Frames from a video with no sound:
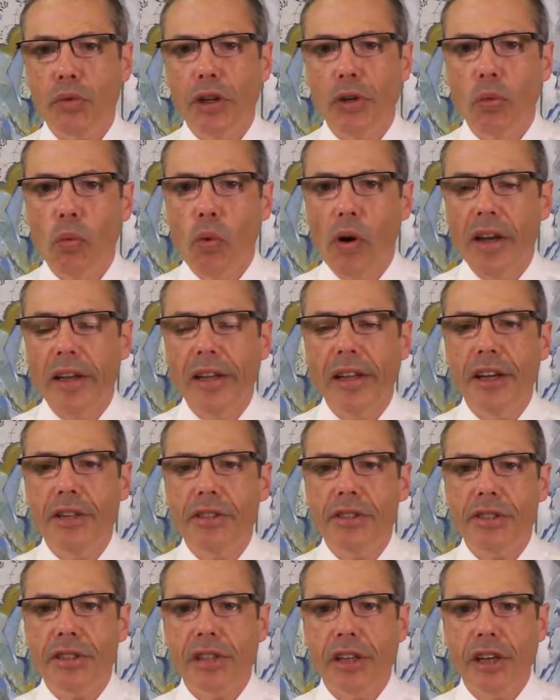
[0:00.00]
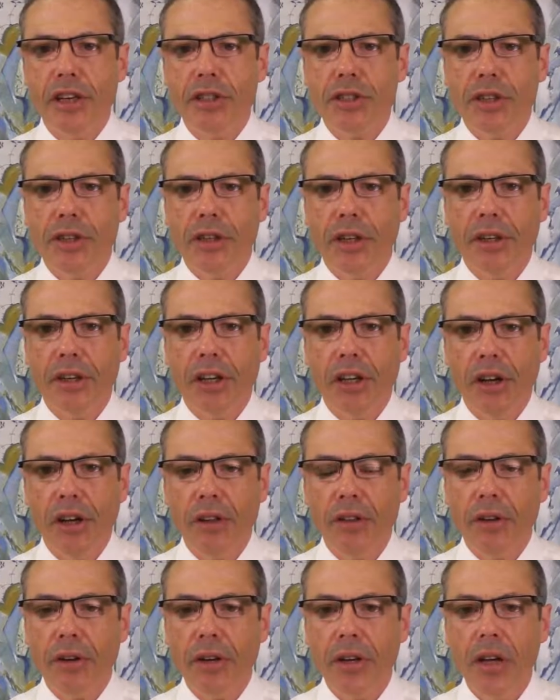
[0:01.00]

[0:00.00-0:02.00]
one legislation and the other,